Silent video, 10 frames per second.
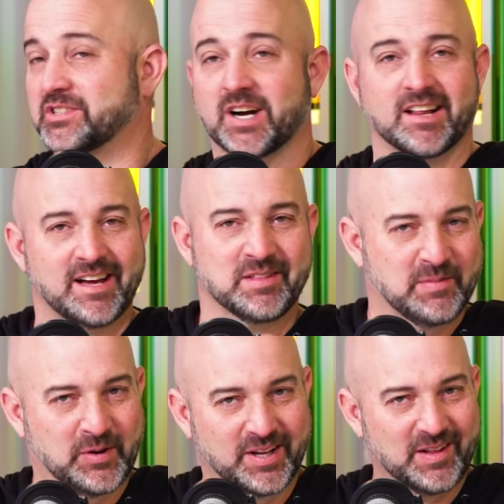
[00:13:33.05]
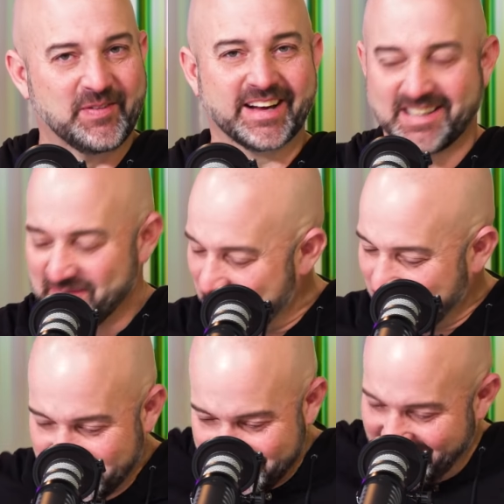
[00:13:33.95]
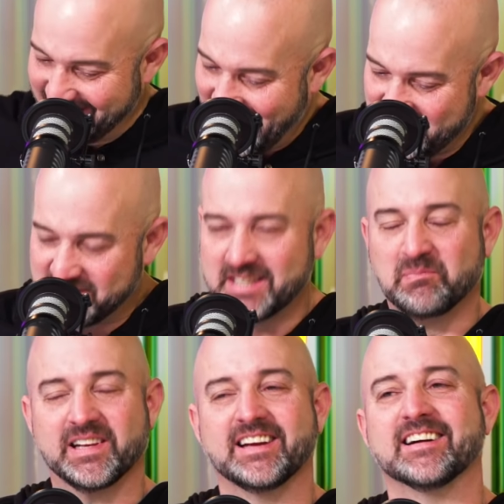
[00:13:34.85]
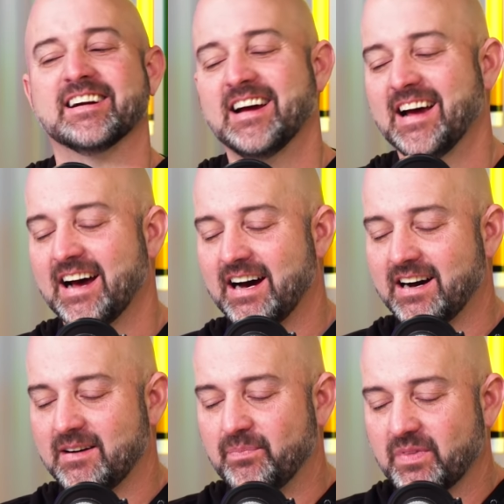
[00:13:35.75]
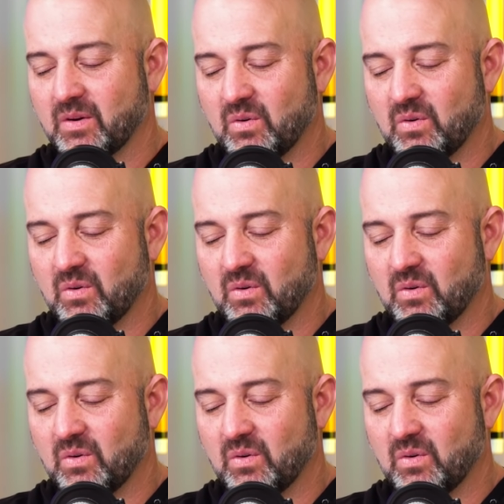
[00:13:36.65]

just trying to lighten the mood a little bit because, man, we just like dive deep in here. Yeah.